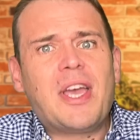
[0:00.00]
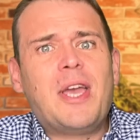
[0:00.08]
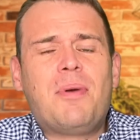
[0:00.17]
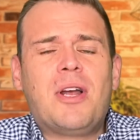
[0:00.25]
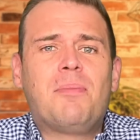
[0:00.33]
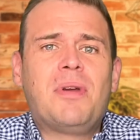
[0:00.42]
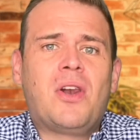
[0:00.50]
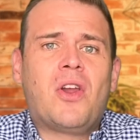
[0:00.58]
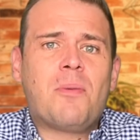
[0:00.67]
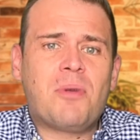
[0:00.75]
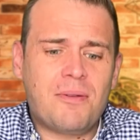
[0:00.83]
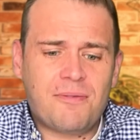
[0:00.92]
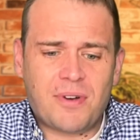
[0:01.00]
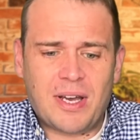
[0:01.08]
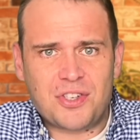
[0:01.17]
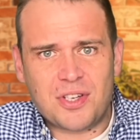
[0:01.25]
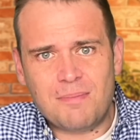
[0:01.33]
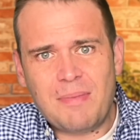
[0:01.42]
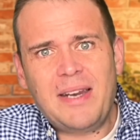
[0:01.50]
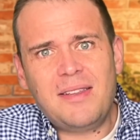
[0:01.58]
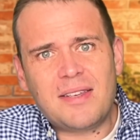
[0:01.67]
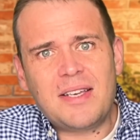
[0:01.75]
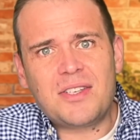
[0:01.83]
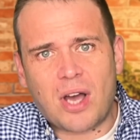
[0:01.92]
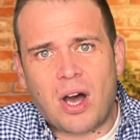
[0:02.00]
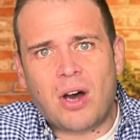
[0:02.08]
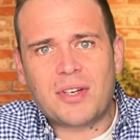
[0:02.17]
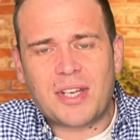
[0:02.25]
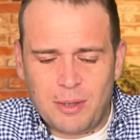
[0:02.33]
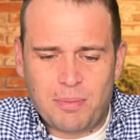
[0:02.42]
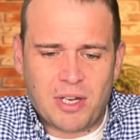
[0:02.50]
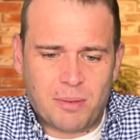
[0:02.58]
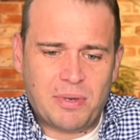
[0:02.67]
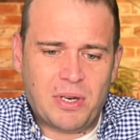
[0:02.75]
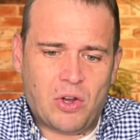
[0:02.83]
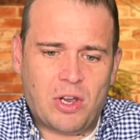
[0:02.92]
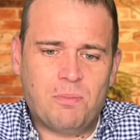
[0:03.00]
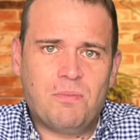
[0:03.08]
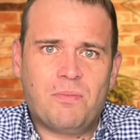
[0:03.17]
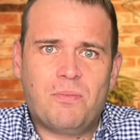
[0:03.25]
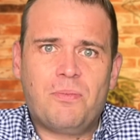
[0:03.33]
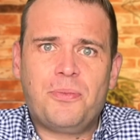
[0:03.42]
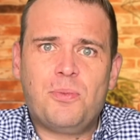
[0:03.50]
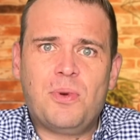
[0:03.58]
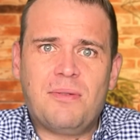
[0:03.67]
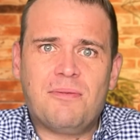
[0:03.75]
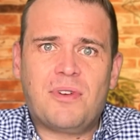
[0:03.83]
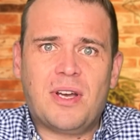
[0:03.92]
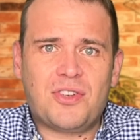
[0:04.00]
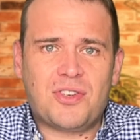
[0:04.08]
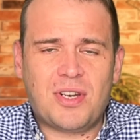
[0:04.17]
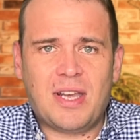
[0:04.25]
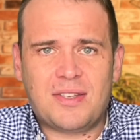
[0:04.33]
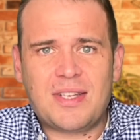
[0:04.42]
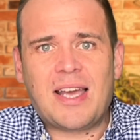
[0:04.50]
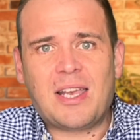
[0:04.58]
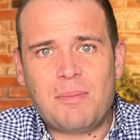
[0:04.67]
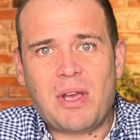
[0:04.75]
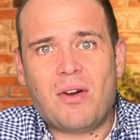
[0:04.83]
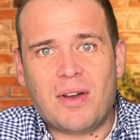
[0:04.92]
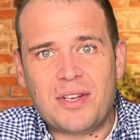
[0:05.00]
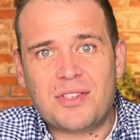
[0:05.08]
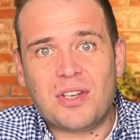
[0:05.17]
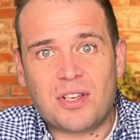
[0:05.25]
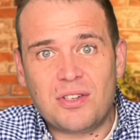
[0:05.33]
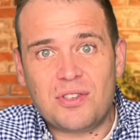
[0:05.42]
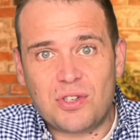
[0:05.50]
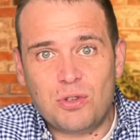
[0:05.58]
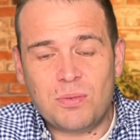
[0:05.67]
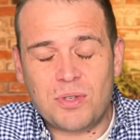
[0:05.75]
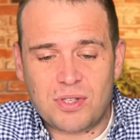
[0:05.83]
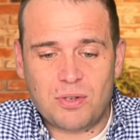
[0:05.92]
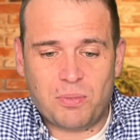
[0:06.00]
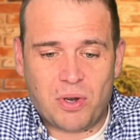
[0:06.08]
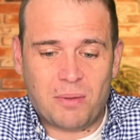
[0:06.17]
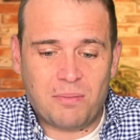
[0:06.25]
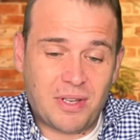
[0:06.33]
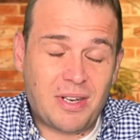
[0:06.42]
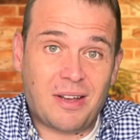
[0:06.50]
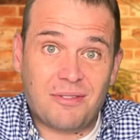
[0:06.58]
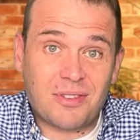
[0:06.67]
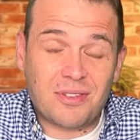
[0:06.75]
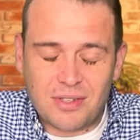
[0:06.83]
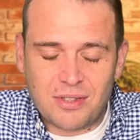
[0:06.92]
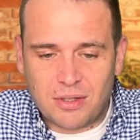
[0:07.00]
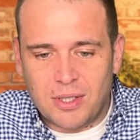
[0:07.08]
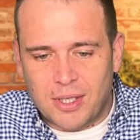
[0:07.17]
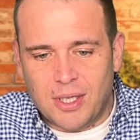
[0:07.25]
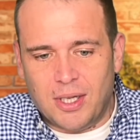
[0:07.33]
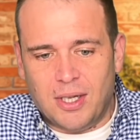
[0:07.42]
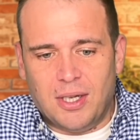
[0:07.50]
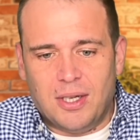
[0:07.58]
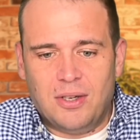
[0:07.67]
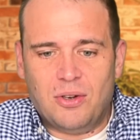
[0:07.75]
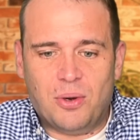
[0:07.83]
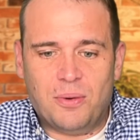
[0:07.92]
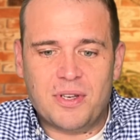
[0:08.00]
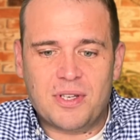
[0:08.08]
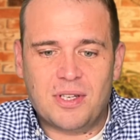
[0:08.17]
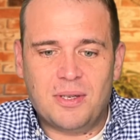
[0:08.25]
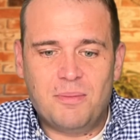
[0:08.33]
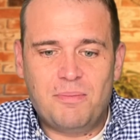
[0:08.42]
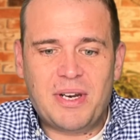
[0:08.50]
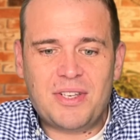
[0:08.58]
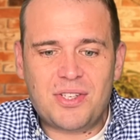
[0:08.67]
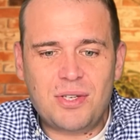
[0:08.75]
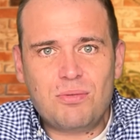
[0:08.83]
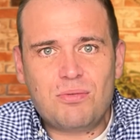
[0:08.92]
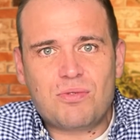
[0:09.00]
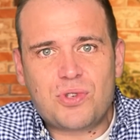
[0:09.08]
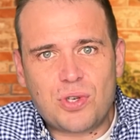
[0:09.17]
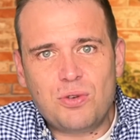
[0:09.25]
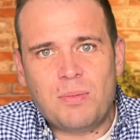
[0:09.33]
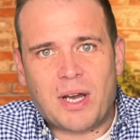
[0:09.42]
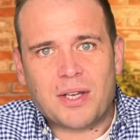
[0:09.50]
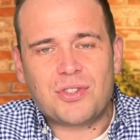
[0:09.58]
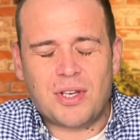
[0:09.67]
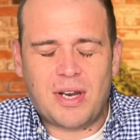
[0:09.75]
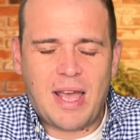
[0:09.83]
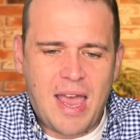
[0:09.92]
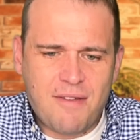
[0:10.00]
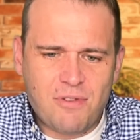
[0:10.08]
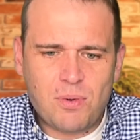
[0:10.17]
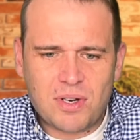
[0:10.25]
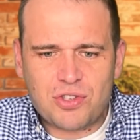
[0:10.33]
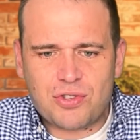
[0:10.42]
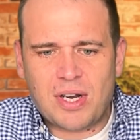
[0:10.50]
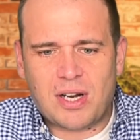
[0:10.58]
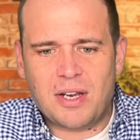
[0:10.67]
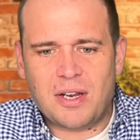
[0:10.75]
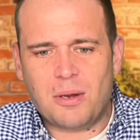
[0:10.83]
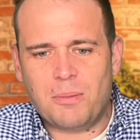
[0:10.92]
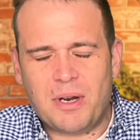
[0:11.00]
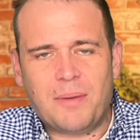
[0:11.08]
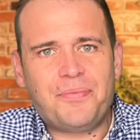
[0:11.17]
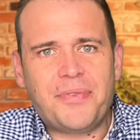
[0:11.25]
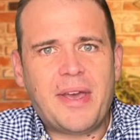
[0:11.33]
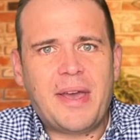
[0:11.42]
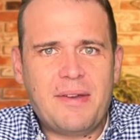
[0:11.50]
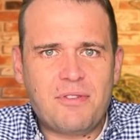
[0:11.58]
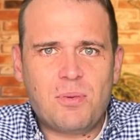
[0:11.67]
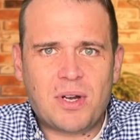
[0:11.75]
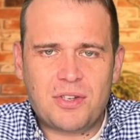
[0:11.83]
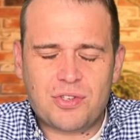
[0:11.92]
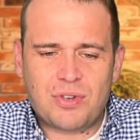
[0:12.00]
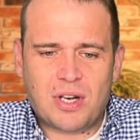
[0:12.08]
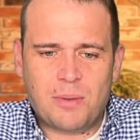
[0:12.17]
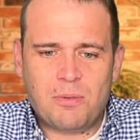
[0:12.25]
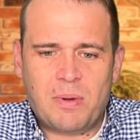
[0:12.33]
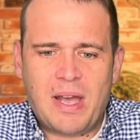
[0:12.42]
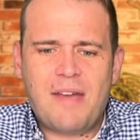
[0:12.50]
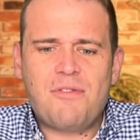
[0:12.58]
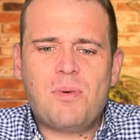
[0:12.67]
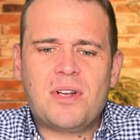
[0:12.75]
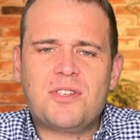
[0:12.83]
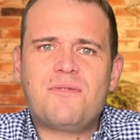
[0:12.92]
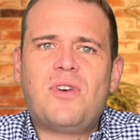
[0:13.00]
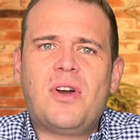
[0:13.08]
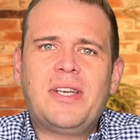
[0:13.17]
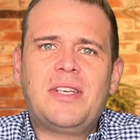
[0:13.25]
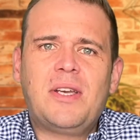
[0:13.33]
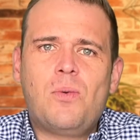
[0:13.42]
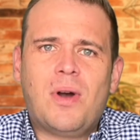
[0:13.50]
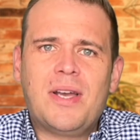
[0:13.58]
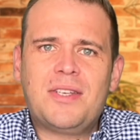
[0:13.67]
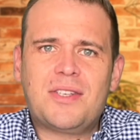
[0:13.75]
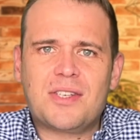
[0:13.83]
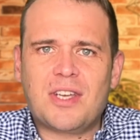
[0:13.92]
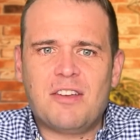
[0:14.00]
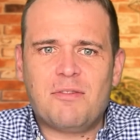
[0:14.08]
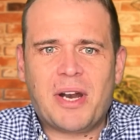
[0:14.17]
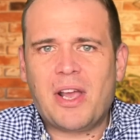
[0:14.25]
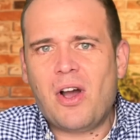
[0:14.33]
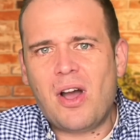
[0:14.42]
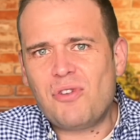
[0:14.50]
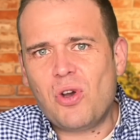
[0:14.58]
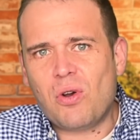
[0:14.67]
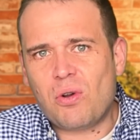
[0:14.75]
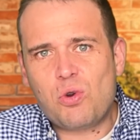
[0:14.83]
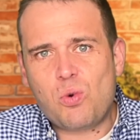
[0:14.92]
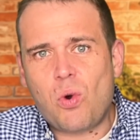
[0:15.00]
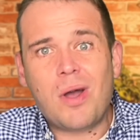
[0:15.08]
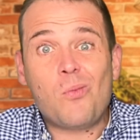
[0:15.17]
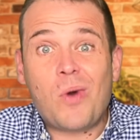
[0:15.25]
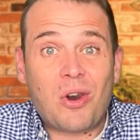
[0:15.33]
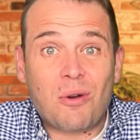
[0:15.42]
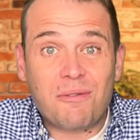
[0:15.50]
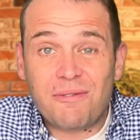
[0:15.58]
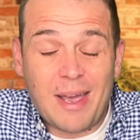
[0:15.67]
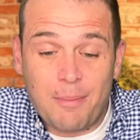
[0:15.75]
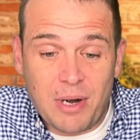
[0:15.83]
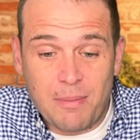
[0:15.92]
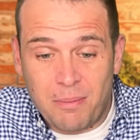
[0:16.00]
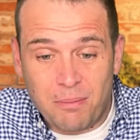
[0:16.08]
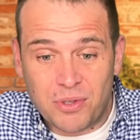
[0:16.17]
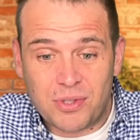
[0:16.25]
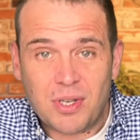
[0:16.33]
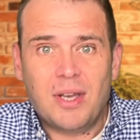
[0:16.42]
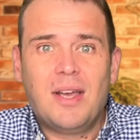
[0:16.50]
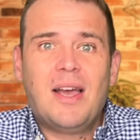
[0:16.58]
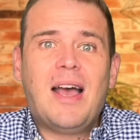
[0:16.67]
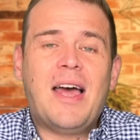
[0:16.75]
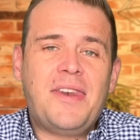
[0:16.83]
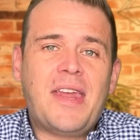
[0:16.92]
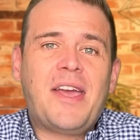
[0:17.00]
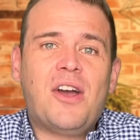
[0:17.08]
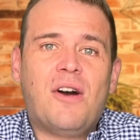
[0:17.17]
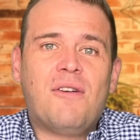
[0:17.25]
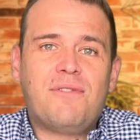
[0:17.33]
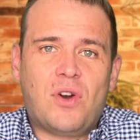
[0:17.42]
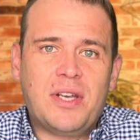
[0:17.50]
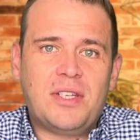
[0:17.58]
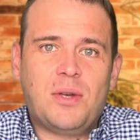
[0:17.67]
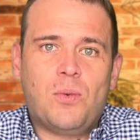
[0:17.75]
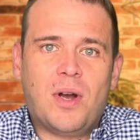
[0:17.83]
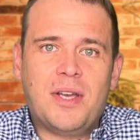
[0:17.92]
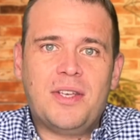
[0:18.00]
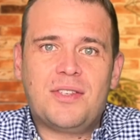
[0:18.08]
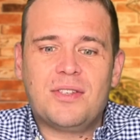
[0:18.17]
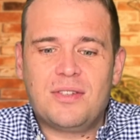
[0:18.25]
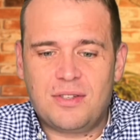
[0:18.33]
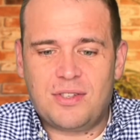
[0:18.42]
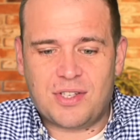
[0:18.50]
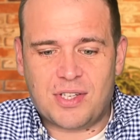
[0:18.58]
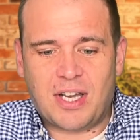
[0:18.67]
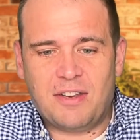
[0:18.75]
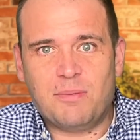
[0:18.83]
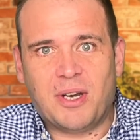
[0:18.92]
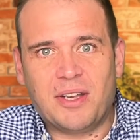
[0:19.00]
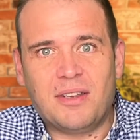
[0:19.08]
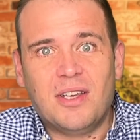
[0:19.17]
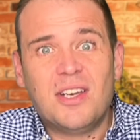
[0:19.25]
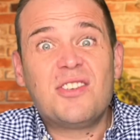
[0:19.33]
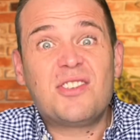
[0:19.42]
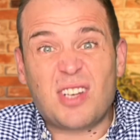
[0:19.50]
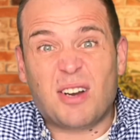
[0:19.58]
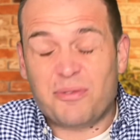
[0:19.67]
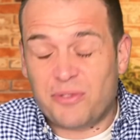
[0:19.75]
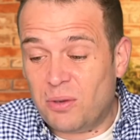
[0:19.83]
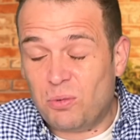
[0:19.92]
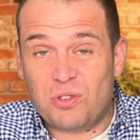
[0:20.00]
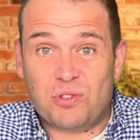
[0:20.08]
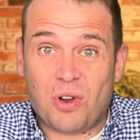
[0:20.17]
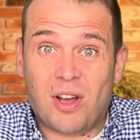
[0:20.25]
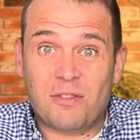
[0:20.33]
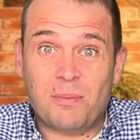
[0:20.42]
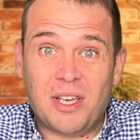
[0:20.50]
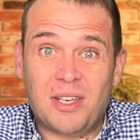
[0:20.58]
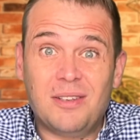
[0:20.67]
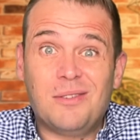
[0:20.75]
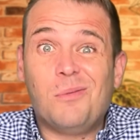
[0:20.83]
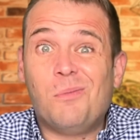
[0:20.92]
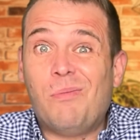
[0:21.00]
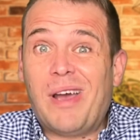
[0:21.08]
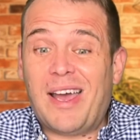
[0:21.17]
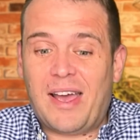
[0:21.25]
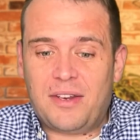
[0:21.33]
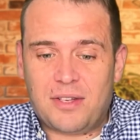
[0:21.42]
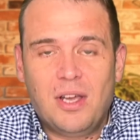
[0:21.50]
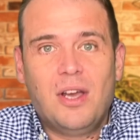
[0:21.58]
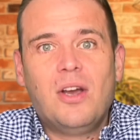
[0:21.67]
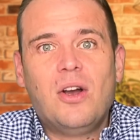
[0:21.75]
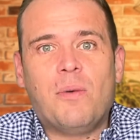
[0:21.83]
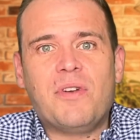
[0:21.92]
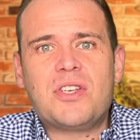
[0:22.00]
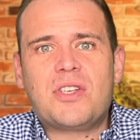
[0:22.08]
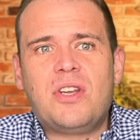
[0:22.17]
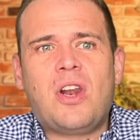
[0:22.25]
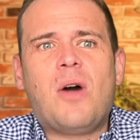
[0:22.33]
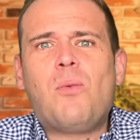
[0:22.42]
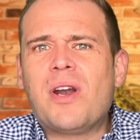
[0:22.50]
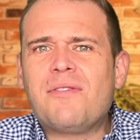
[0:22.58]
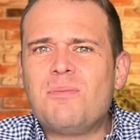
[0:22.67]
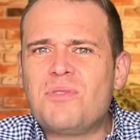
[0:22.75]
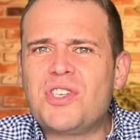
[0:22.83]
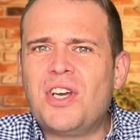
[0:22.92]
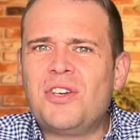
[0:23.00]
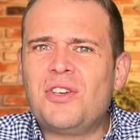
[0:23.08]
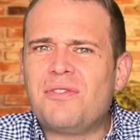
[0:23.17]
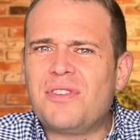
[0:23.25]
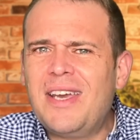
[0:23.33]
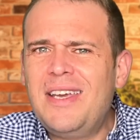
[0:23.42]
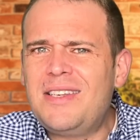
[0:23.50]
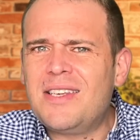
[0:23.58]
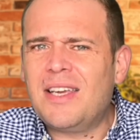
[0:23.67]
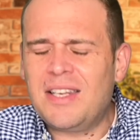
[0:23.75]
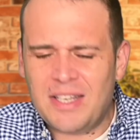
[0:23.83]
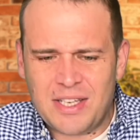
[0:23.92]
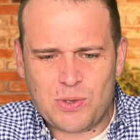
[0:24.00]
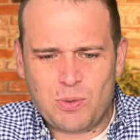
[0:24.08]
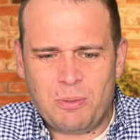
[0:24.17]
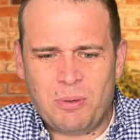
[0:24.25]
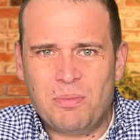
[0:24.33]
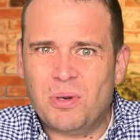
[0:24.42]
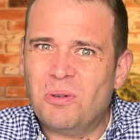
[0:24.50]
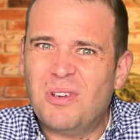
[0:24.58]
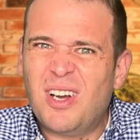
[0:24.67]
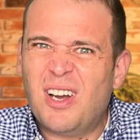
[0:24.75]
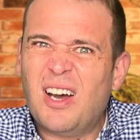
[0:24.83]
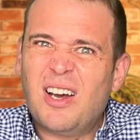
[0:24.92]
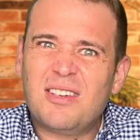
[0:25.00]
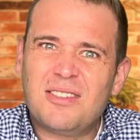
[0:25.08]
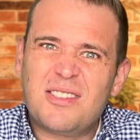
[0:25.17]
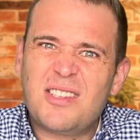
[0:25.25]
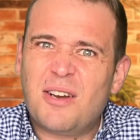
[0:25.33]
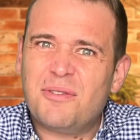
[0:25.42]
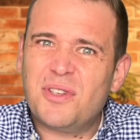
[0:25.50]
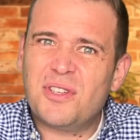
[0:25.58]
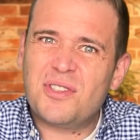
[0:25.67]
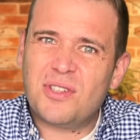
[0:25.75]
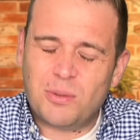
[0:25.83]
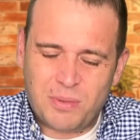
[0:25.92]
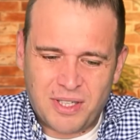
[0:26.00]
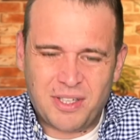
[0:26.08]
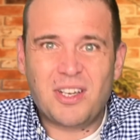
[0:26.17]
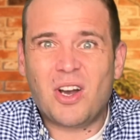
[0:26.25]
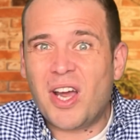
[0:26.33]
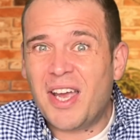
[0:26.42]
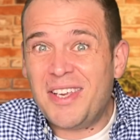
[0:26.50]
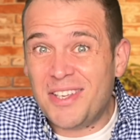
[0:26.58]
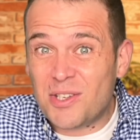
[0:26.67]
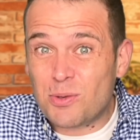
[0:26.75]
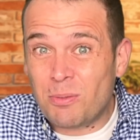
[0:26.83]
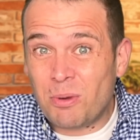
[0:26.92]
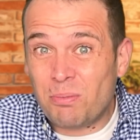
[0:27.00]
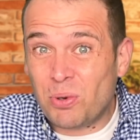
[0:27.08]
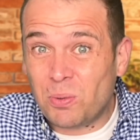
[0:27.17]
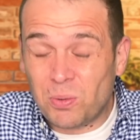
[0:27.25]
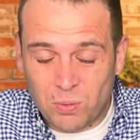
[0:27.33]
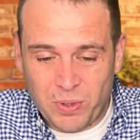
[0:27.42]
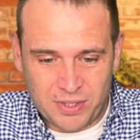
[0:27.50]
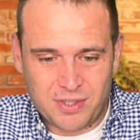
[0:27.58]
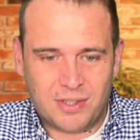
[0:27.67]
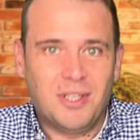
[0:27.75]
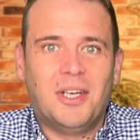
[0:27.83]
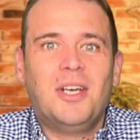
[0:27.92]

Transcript: keeping up in line with inflation. And many things aren't keeping up in line with inflation. They're tagging behind, so the consumer's still buying, but then other things are, obviously. But it's still too much. And everyone's struggling at the minute. Everyone is struggling more. Everyone's finding ways to save money. I've got quite well-off family members, and they are finding ways to save money. Stuff that would drive me mad. Obviously, like one of them's turned off the heating in their swimming pool. Ah, oh, it's tough at the top, eh? Can't heat your swimming pool all winter.